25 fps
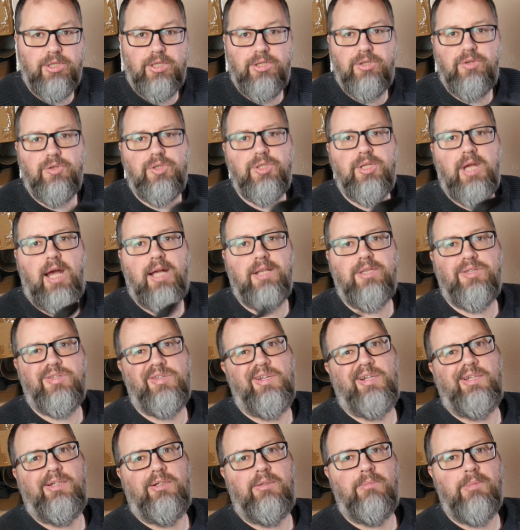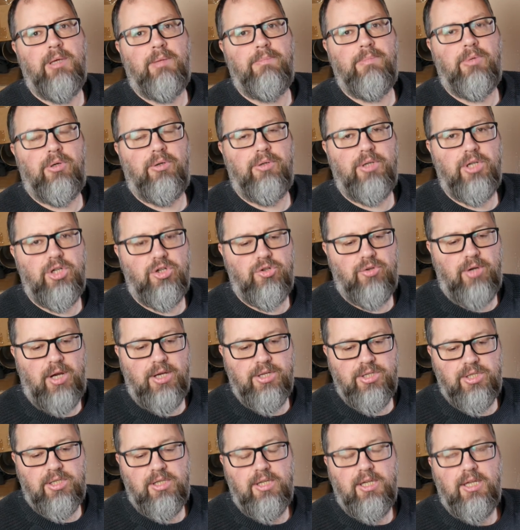It just adds a little bit more
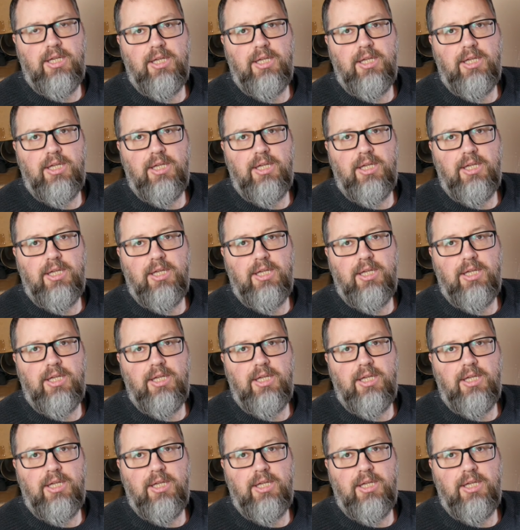interest.